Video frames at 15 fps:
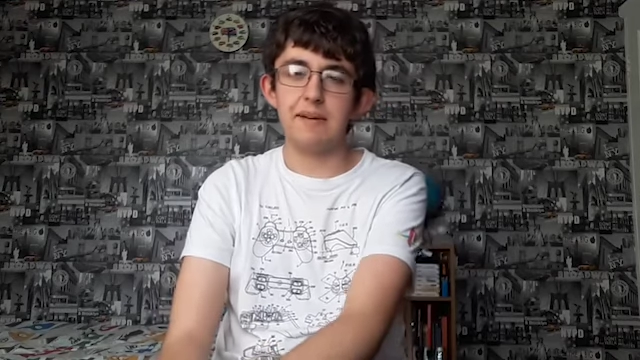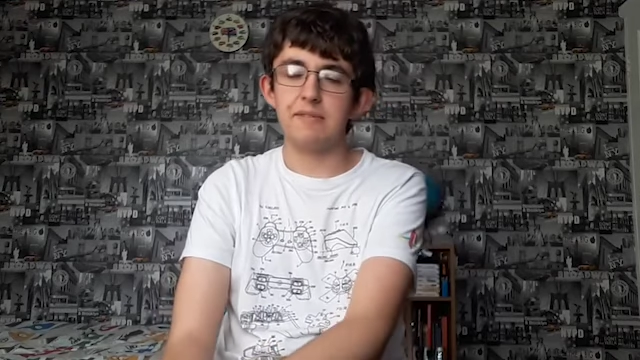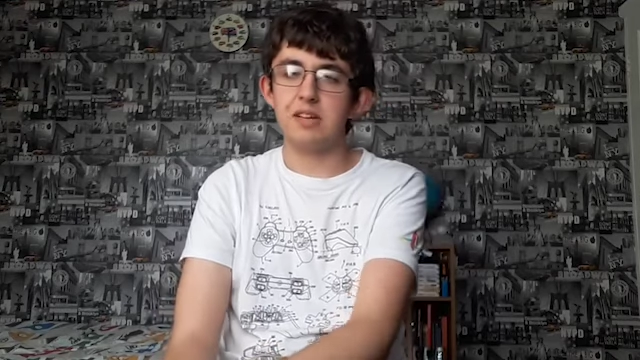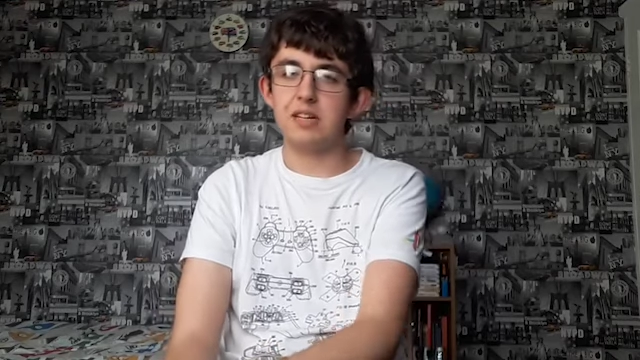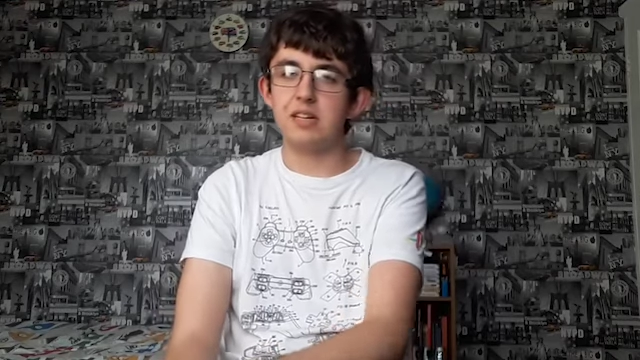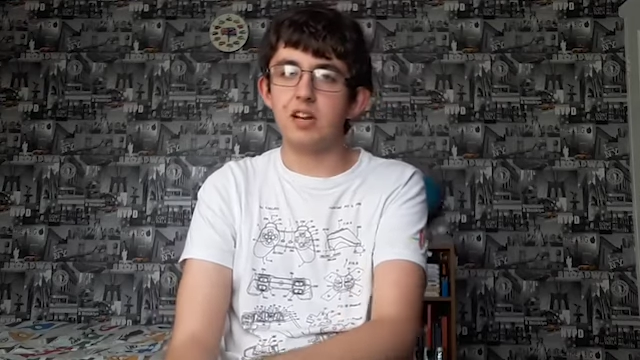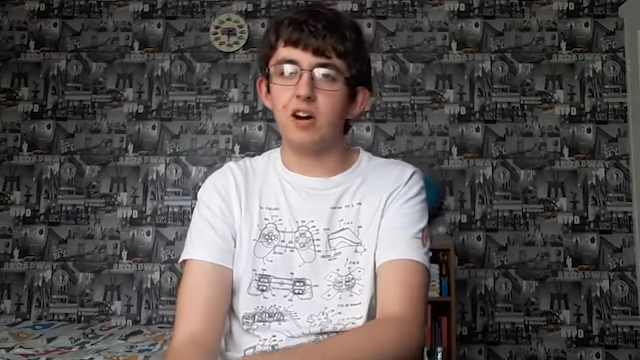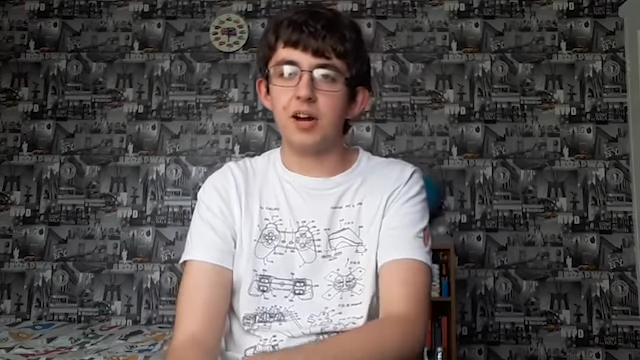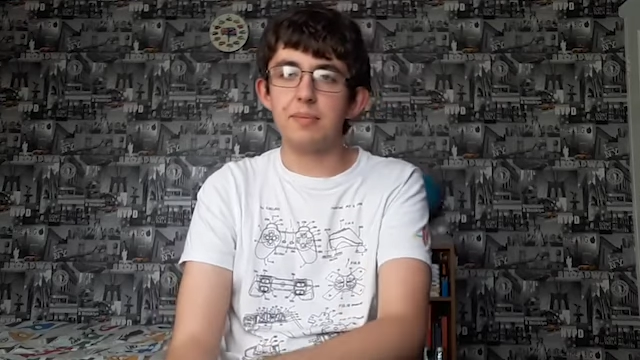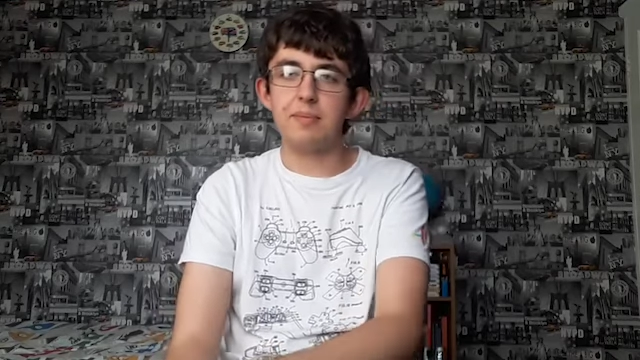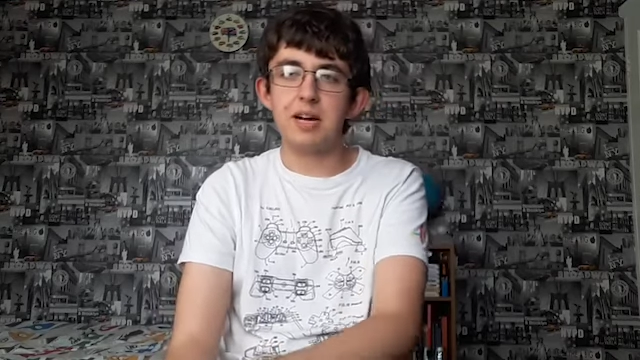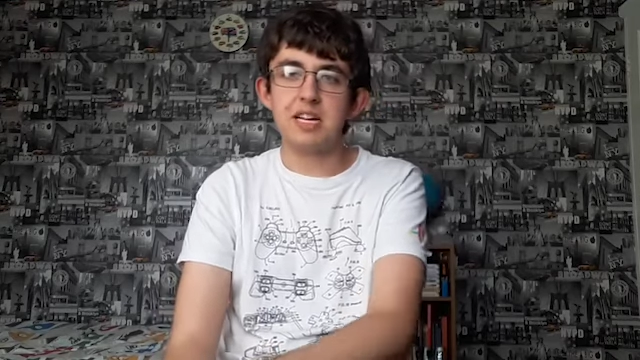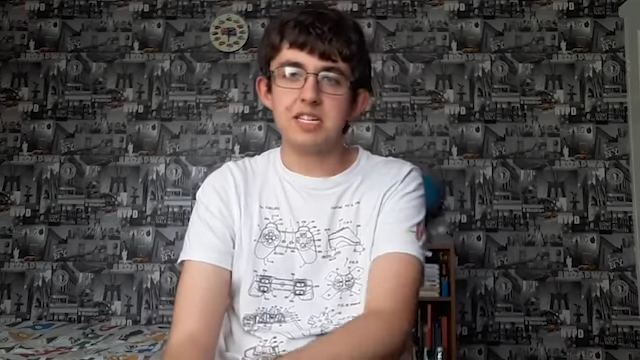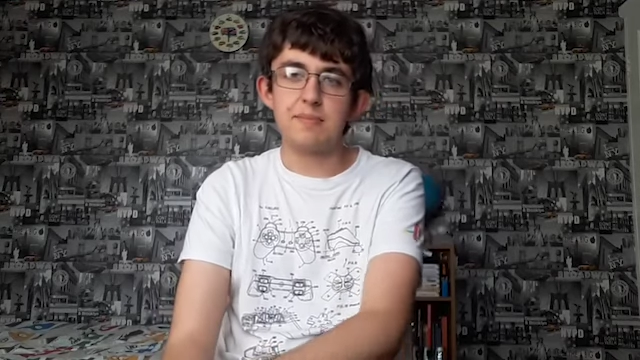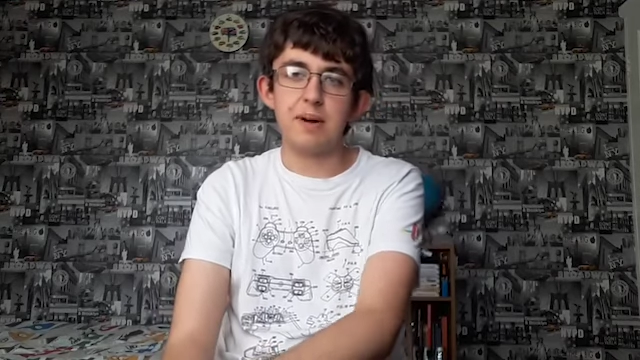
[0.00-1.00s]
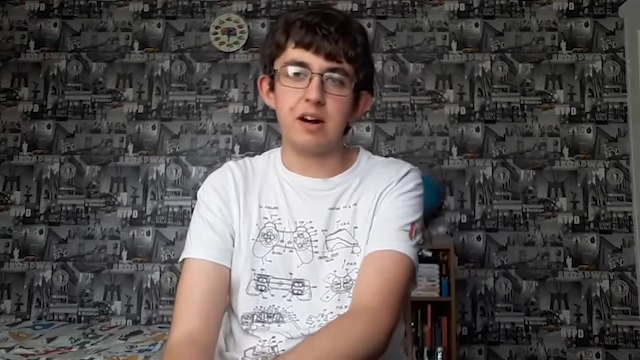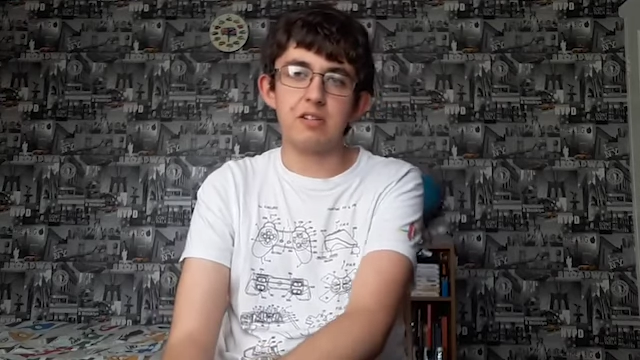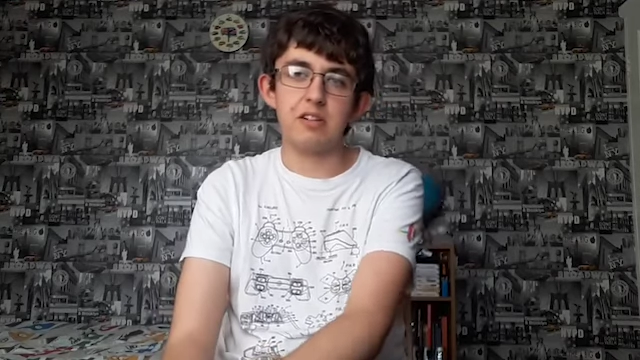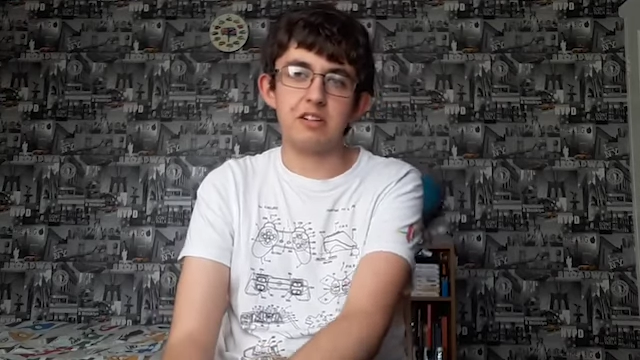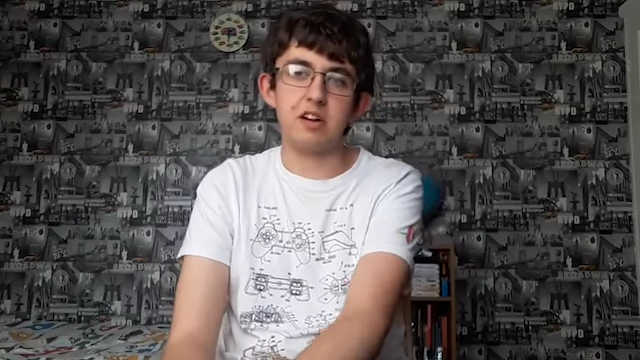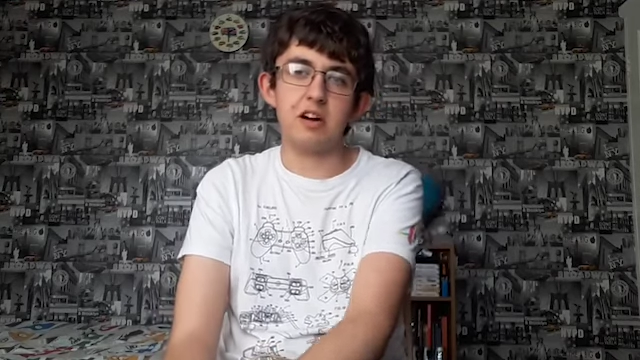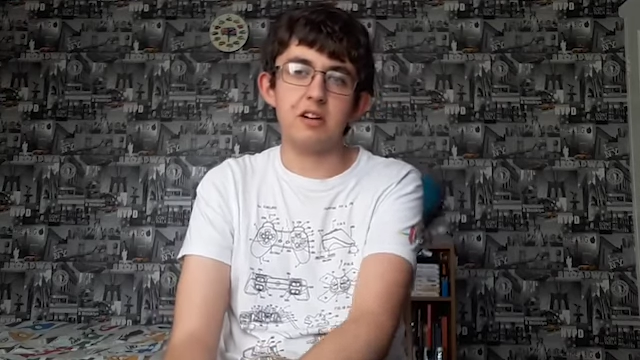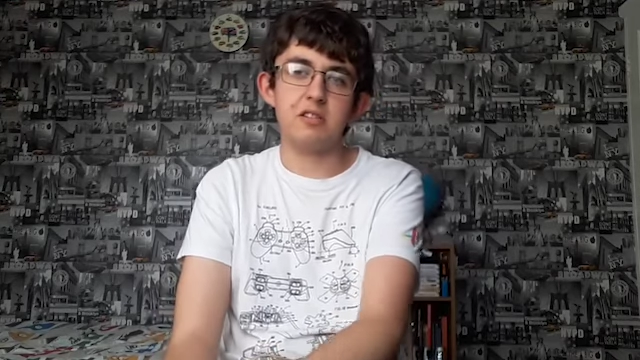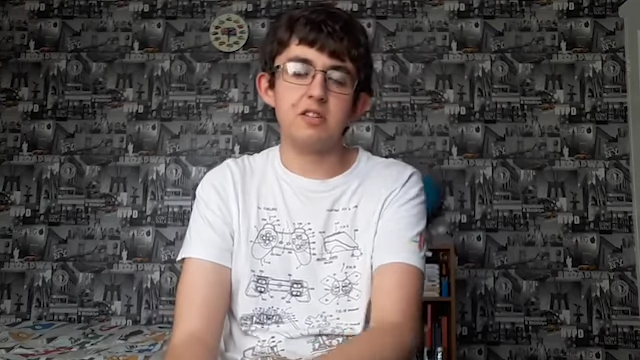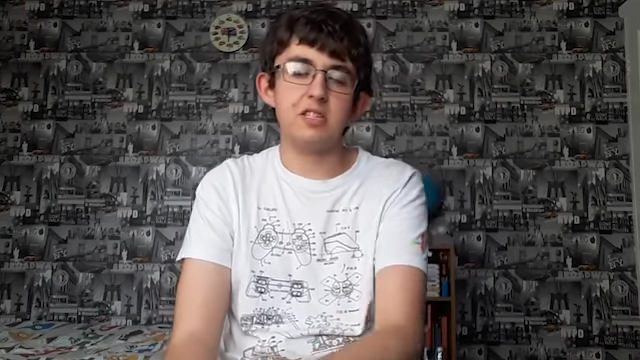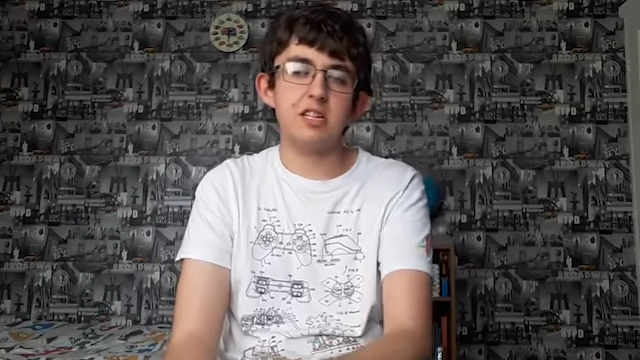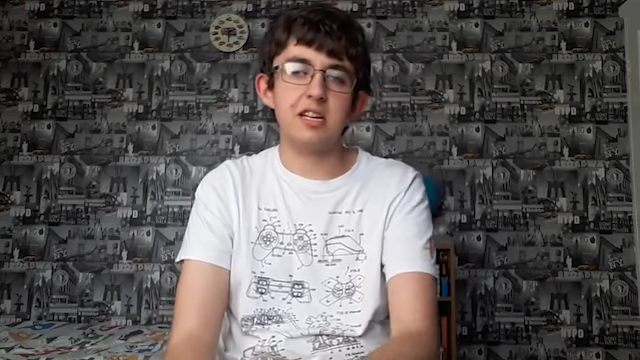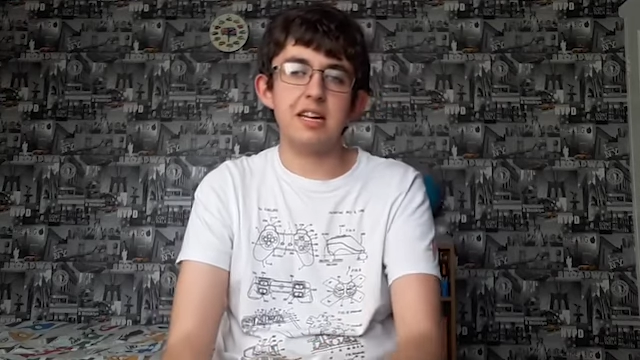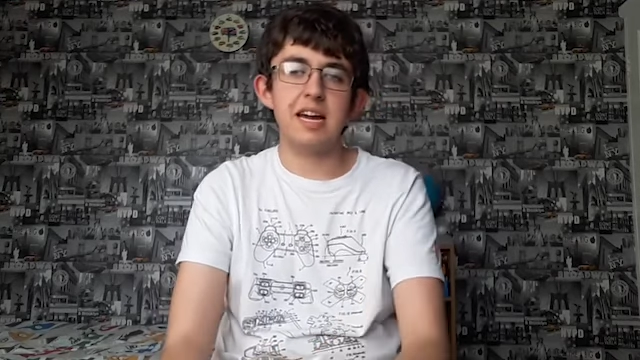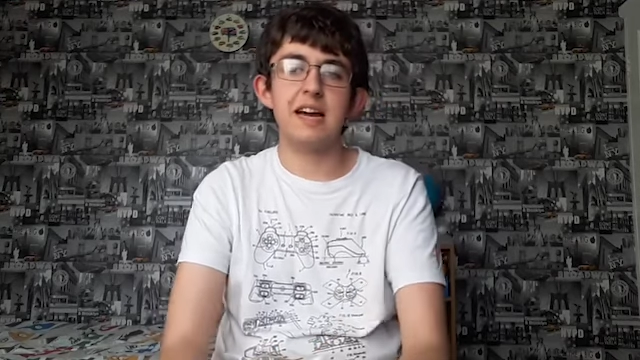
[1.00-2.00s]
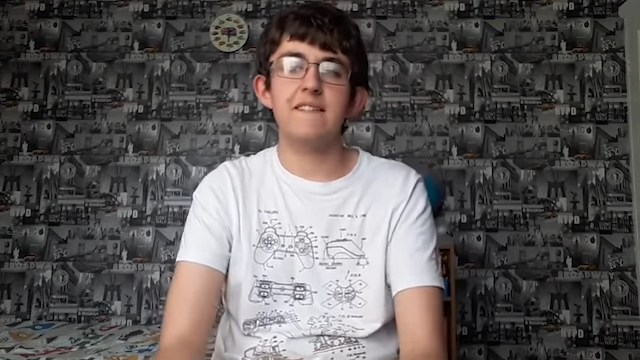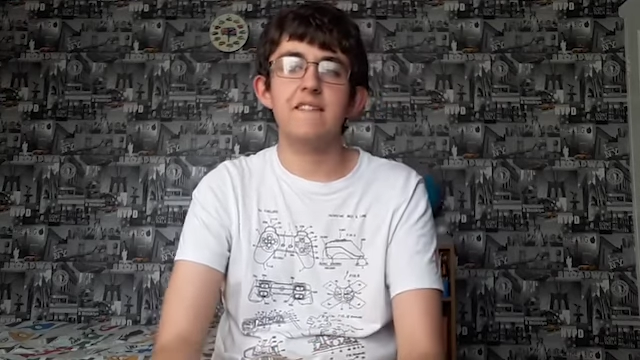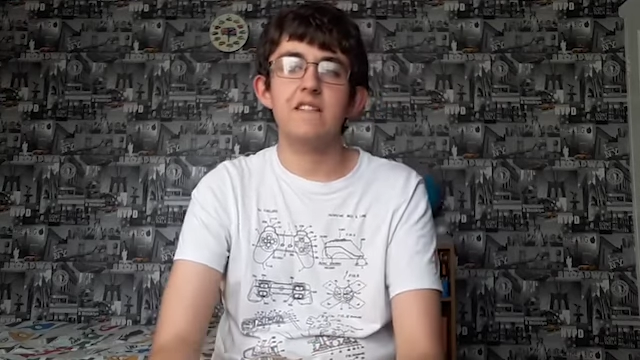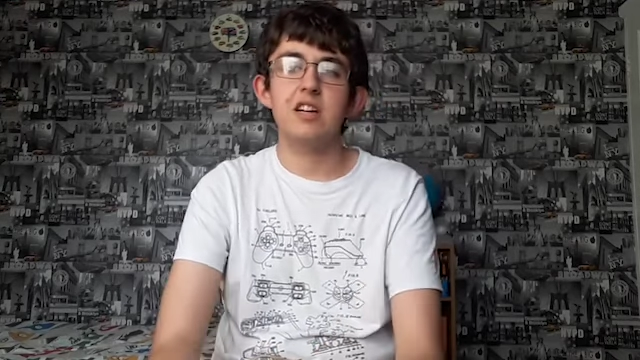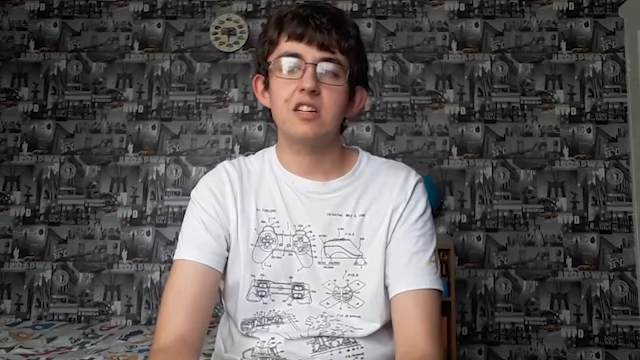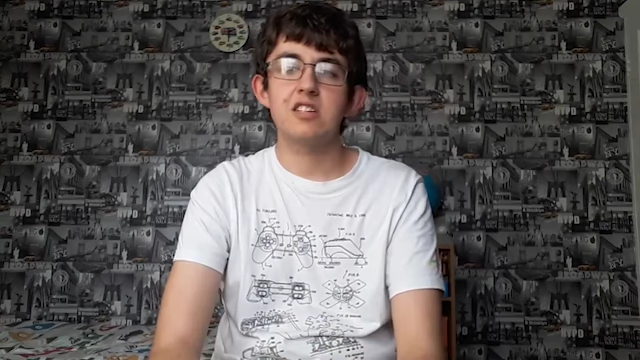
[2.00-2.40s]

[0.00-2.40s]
having nightmares about the ghost and that.